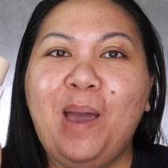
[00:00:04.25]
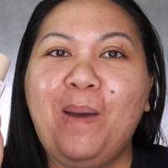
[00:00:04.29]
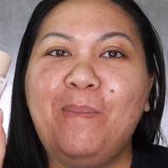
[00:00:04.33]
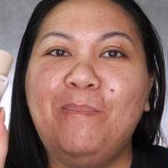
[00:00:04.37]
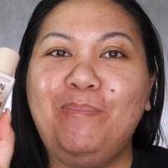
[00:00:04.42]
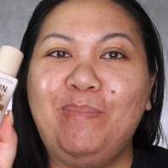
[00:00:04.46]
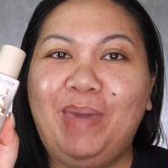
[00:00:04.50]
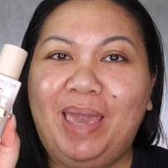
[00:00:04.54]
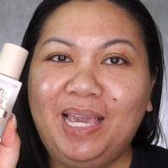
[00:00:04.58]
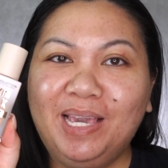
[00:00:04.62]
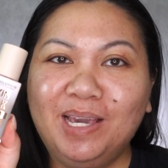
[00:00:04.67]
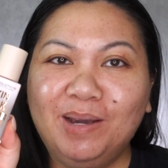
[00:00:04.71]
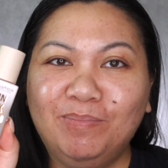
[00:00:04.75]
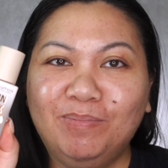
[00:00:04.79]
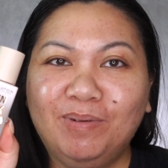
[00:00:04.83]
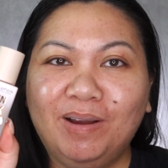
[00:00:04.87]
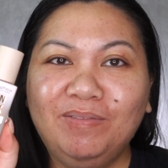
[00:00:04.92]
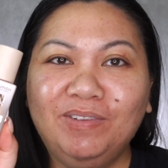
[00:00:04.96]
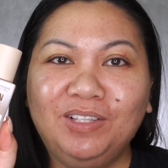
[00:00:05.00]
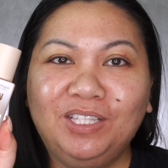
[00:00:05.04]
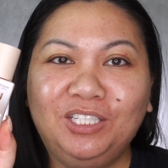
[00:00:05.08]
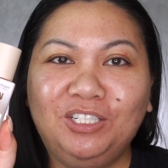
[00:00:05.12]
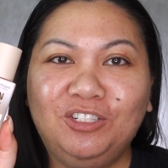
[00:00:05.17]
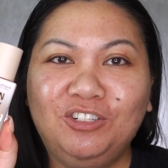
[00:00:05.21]
Makeup
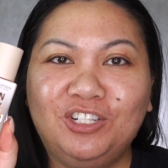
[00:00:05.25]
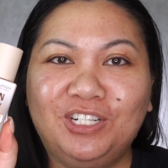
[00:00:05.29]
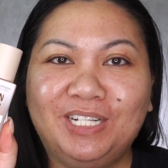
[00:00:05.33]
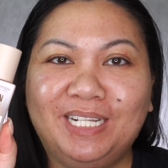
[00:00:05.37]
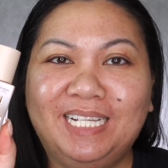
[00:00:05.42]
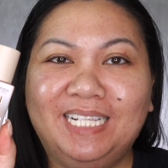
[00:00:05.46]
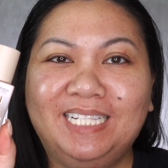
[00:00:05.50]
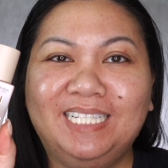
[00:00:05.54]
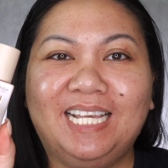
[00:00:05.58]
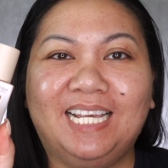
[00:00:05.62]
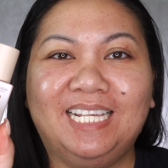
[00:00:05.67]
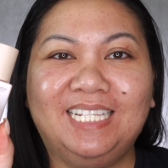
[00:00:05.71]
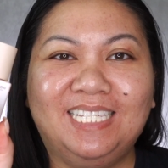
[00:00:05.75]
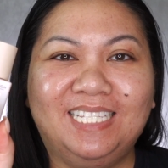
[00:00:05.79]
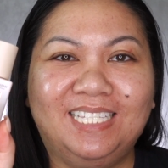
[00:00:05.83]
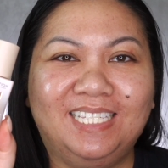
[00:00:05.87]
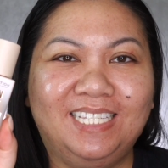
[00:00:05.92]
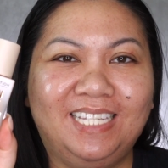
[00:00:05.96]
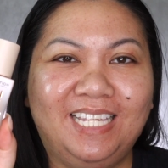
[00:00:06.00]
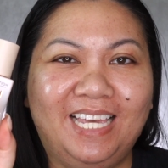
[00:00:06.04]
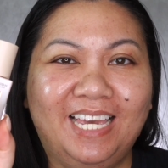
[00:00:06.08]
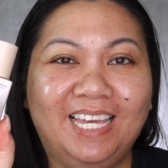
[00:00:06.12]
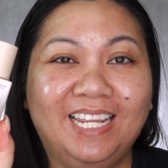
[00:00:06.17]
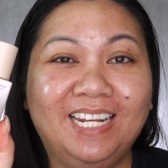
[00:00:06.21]
Revolution's
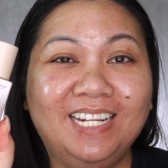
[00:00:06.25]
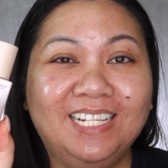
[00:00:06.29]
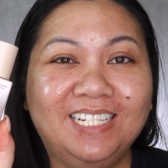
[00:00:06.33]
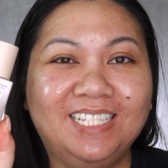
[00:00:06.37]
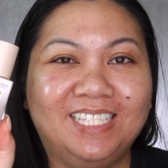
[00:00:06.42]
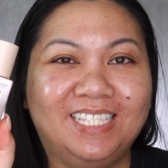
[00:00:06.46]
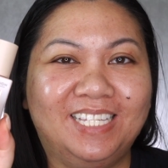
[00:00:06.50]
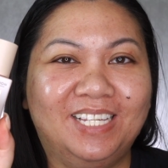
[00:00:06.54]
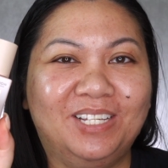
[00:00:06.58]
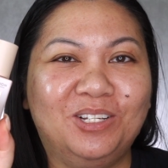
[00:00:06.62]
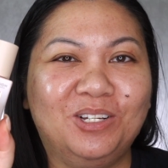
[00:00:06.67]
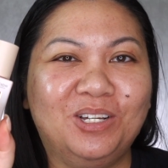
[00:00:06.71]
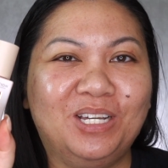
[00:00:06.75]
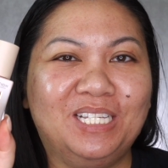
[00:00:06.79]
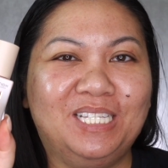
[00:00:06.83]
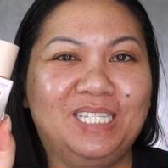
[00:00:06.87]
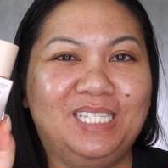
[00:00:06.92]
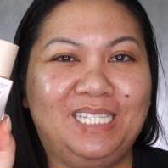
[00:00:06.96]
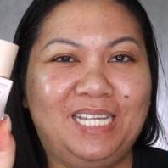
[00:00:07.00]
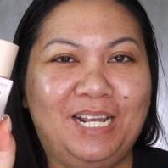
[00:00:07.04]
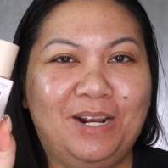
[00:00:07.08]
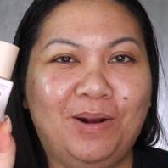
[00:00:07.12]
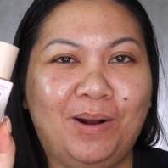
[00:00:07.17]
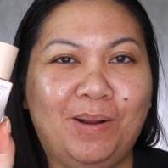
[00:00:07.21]
Skin Silk
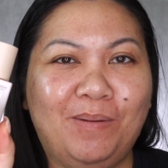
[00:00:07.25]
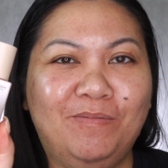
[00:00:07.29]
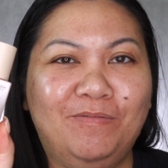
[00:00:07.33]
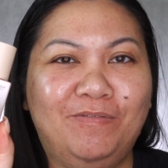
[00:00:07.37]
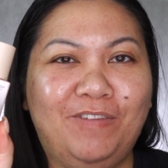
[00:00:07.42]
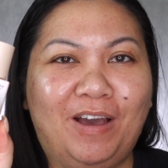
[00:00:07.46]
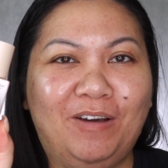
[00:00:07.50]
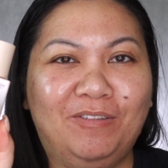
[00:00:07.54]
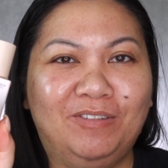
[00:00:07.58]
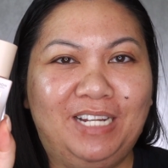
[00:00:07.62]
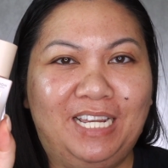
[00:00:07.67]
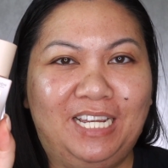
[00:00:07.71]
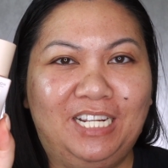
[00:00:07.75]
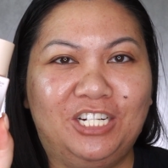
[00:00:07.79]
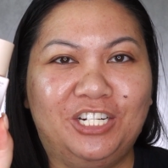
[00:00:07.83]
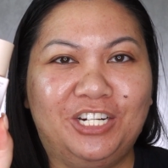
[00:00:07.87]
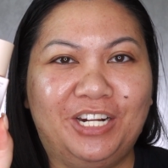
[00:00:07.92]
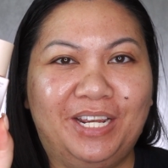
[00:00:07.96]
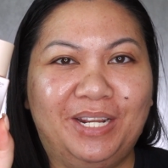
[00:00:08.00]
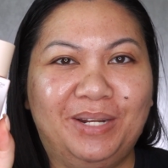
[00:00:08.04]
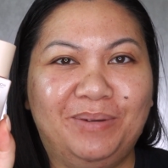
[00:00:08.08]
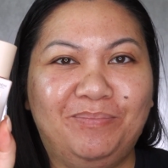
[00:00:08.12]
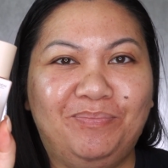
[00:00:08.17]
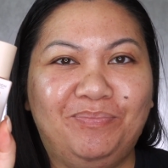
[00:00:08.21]
Serum
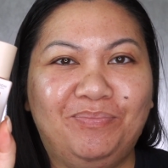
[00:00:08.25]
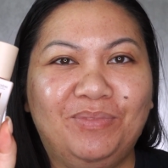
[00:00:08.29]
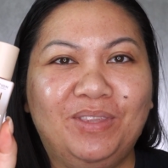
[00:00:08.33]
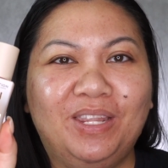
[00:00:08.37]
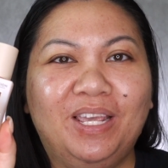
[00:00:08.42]
Foundation.